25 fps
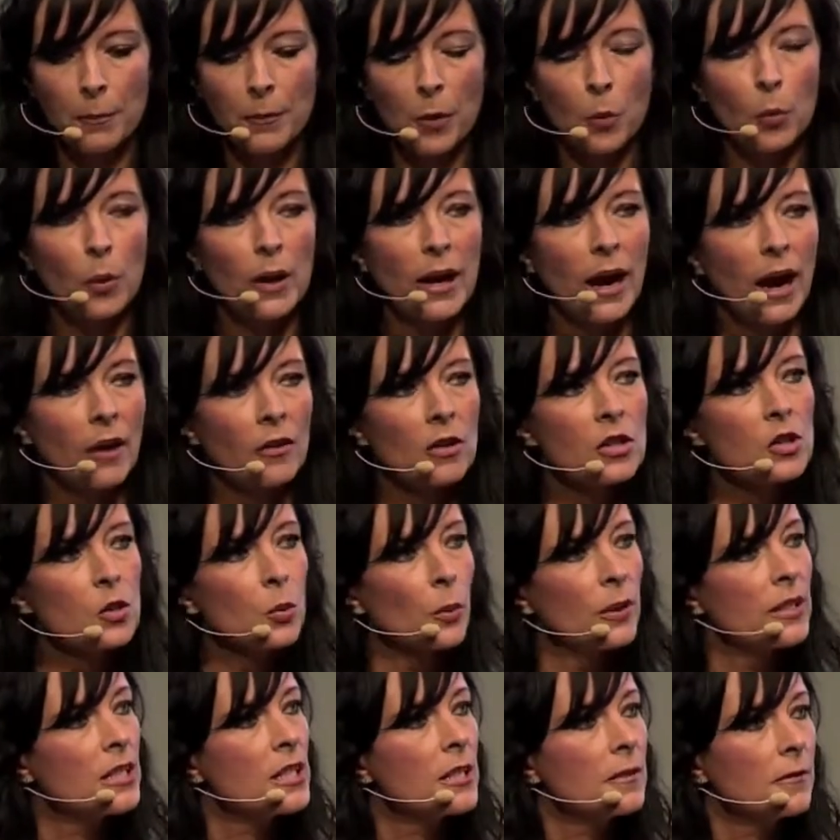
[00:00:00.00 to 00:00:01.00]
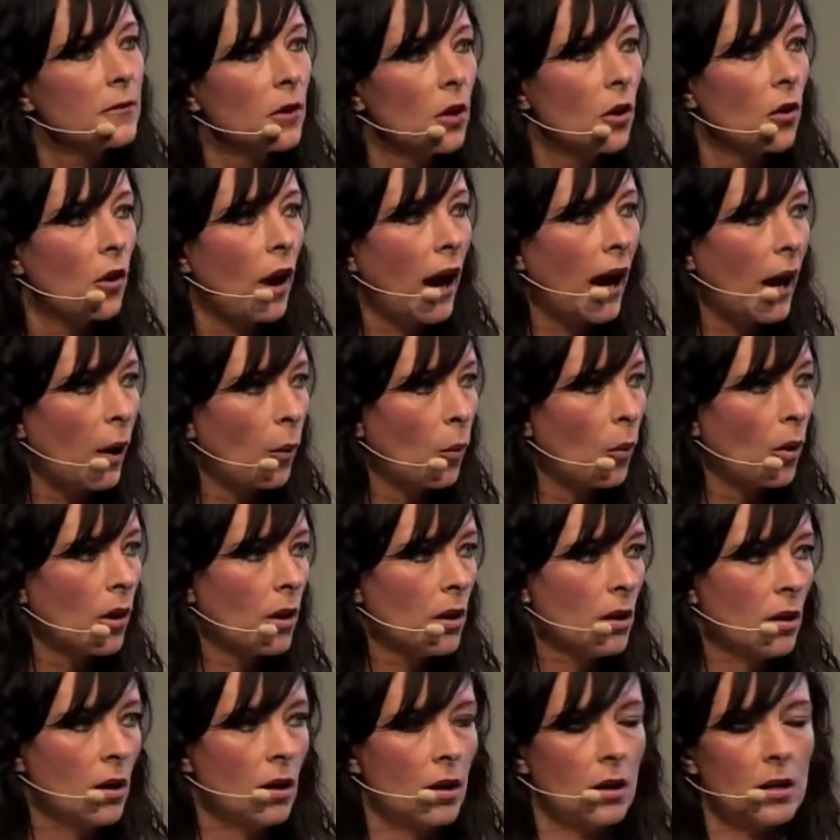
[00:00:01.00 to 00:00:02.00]
We are a
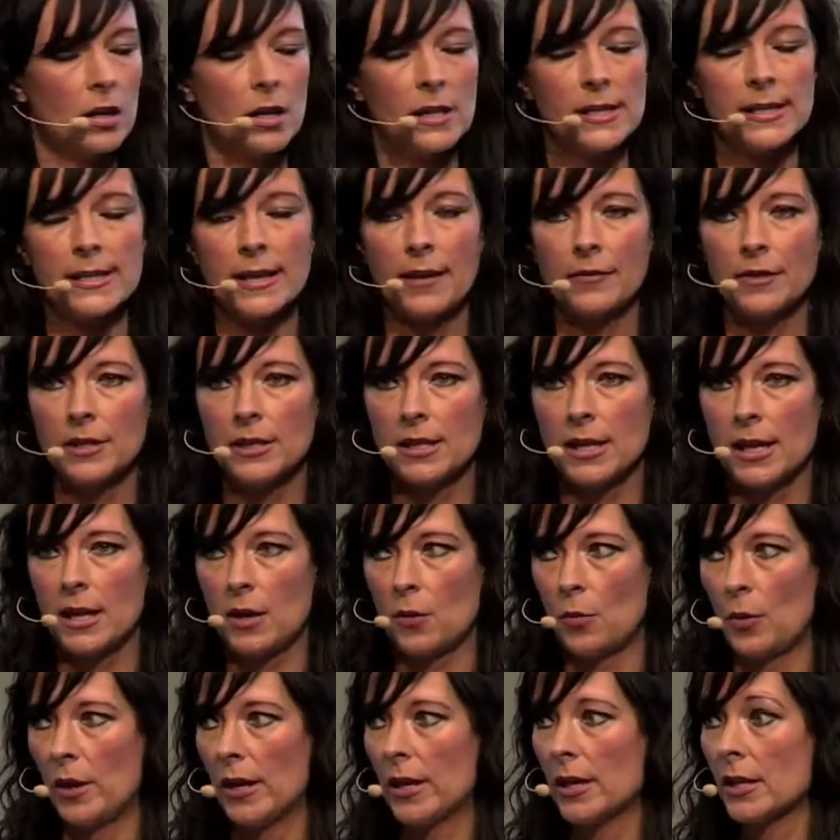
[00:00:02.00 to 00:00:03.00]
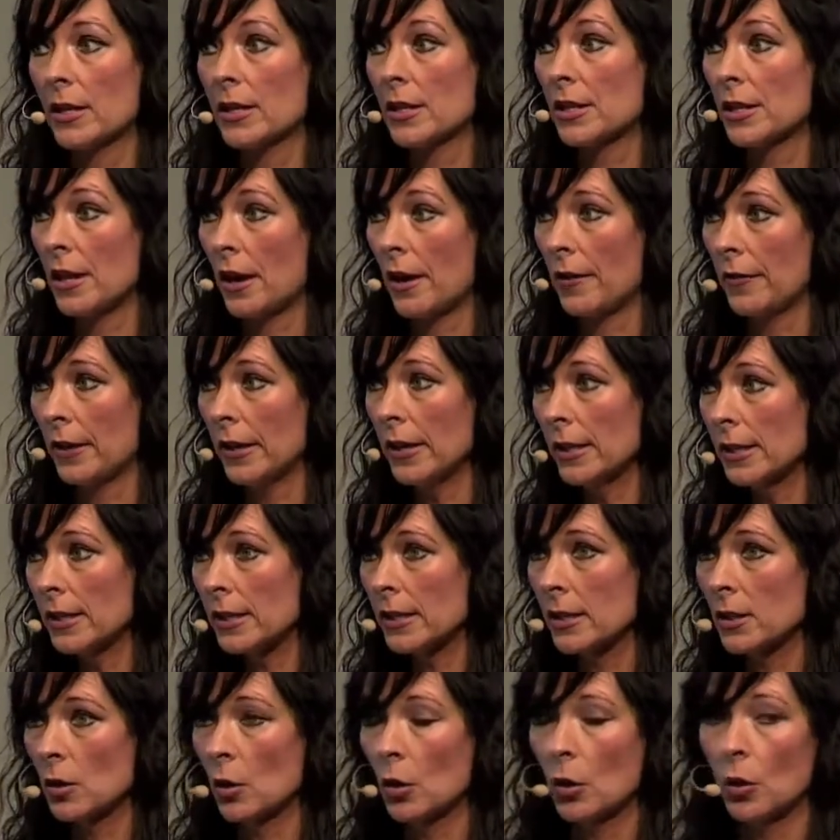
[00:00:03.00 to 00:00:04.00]
24-hour, 7-day-a-week service.
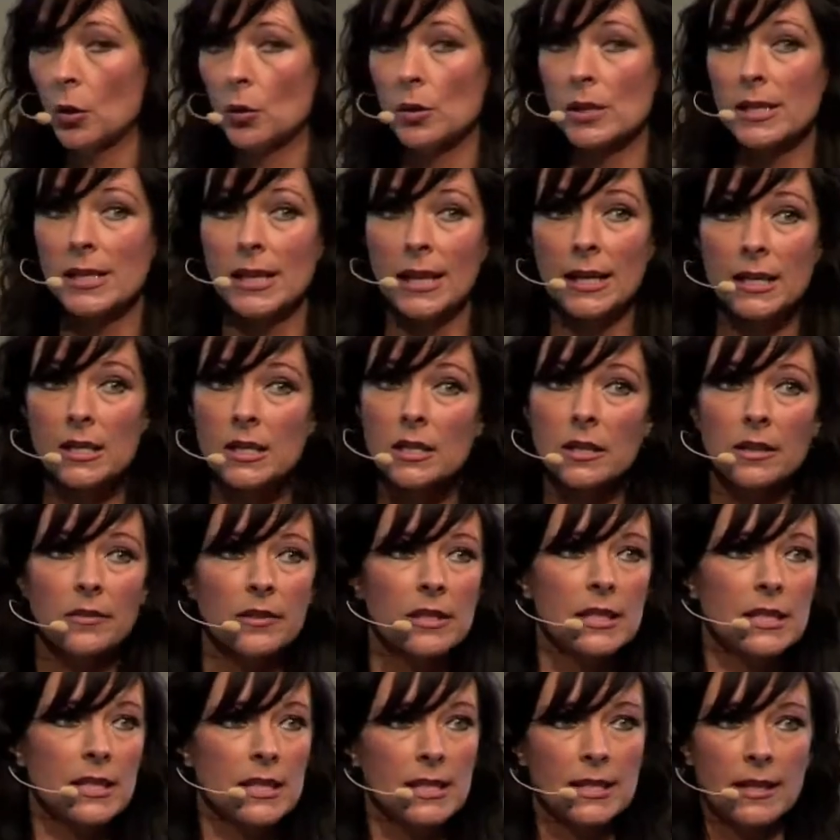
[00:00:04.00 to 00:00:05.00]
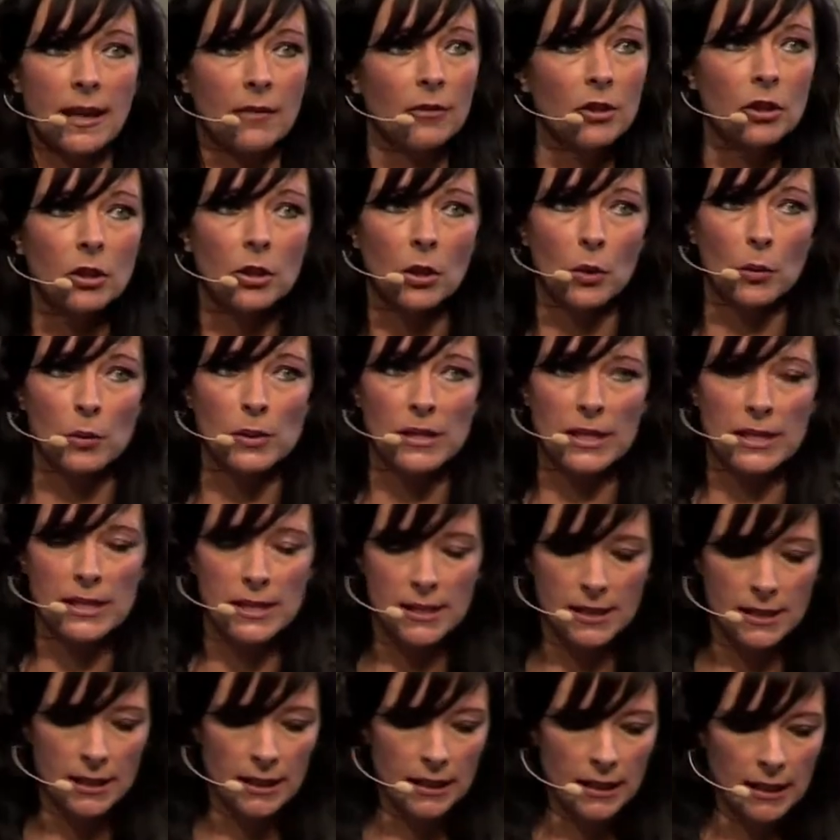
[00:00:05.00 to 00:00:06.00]
So psych services never
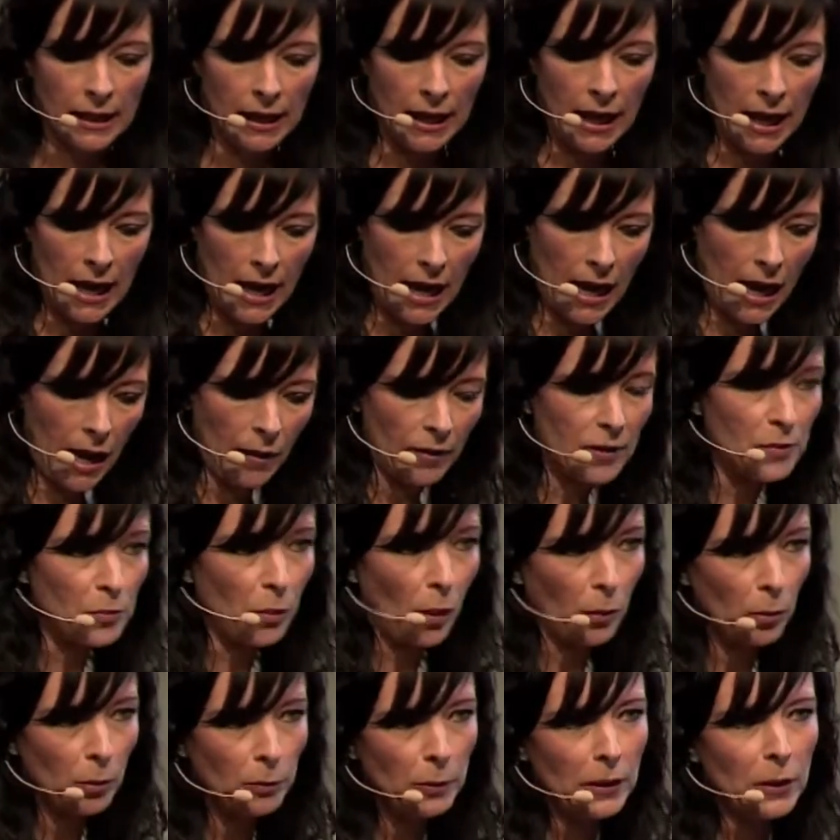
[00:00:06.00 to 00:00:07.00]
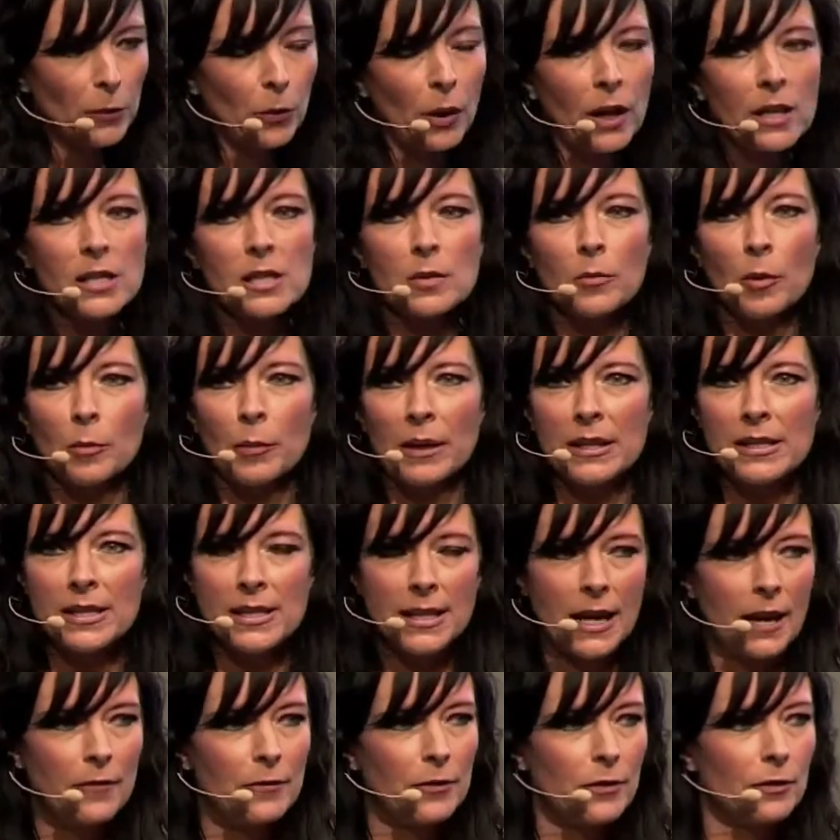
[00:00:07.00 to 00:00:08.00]
closes. That's probably why some of my
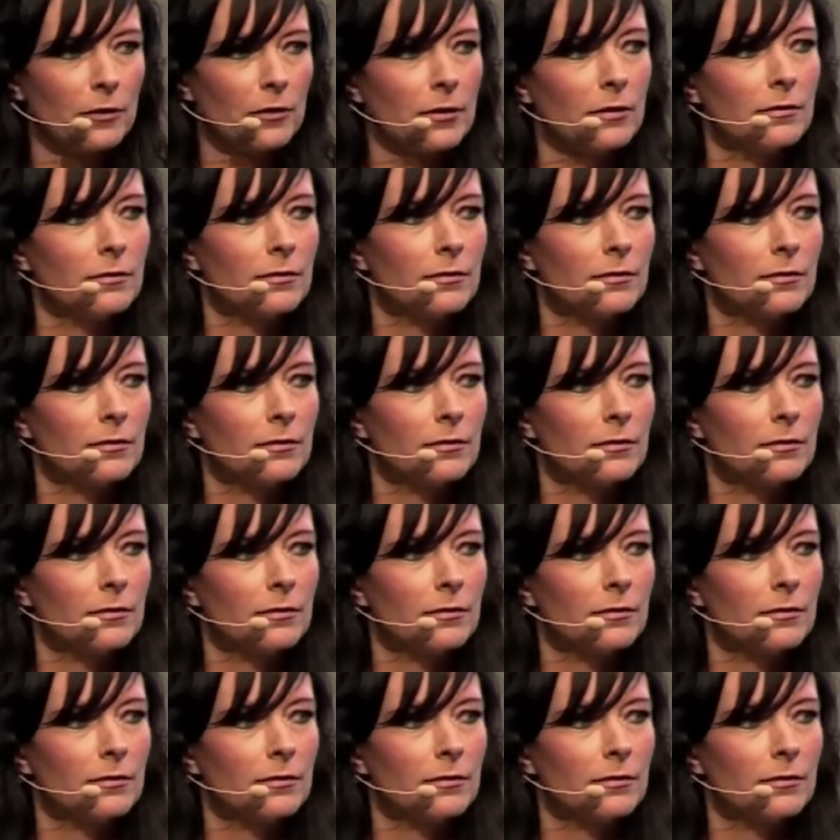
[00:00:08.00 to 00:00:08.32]
staff are